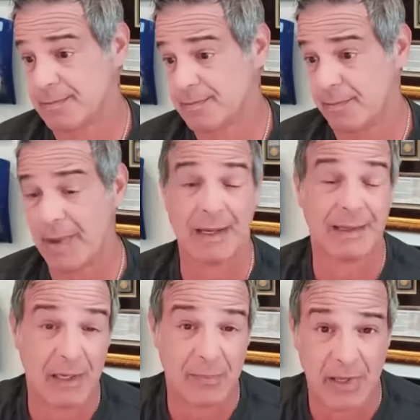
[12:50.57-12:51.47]

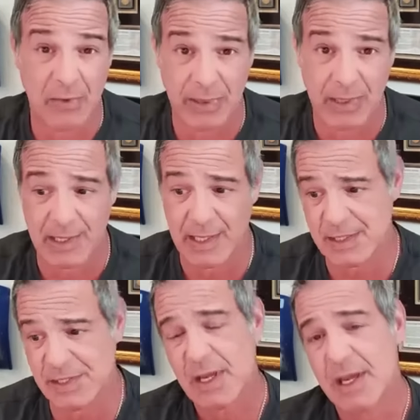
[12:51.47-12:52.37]
mandated by the
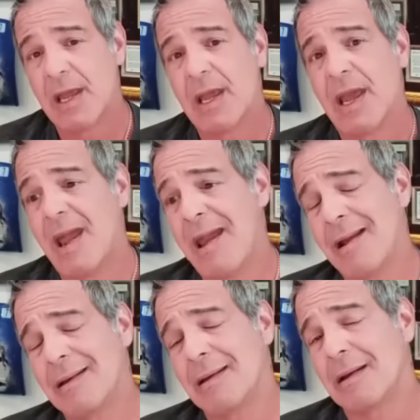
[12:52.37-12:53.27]
BIS.
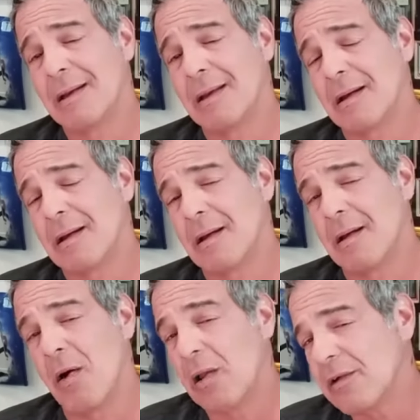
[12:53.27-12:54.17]
And
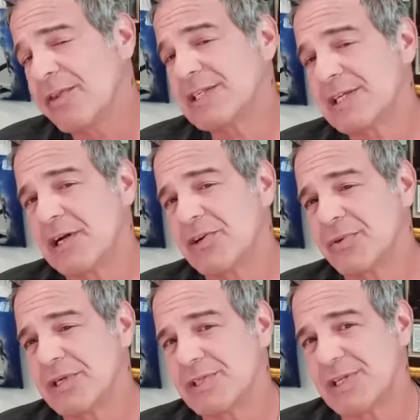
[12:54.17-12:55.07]
all of these
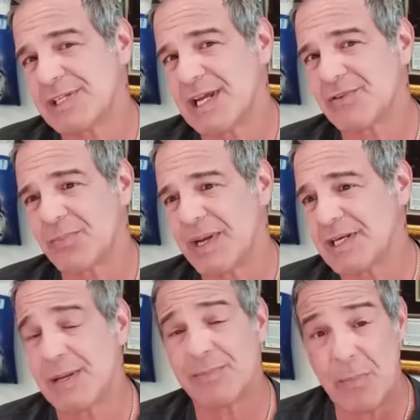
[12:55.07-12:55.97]
countries, the central banks
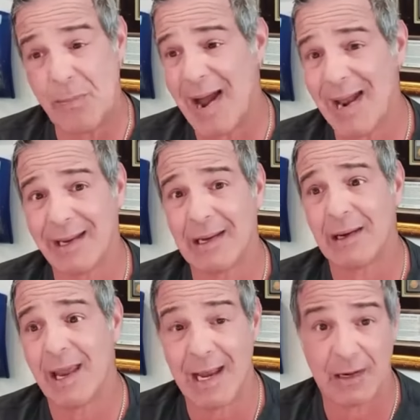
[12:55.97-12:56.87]
have been buying it
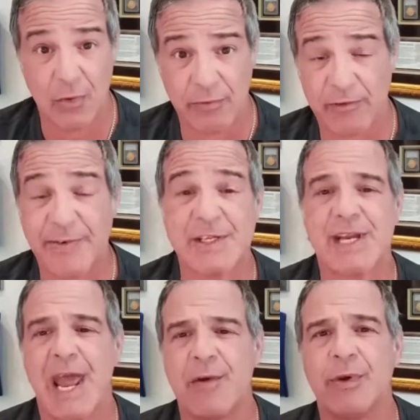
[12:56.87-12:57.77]
hand over fist
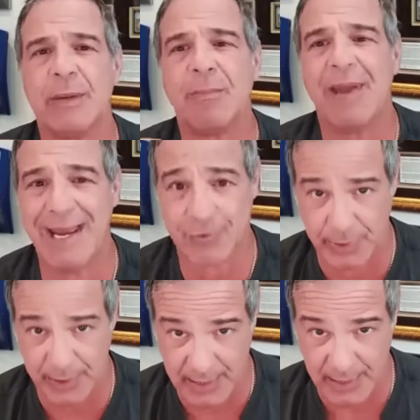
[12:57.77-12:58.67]
and
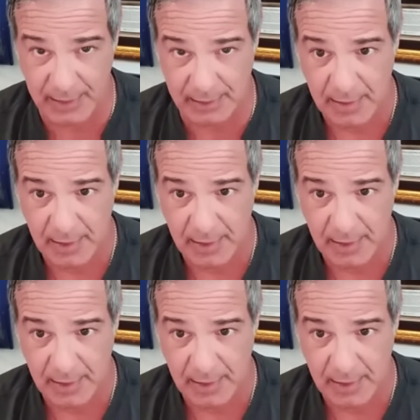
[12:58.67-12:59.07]
repatriating it.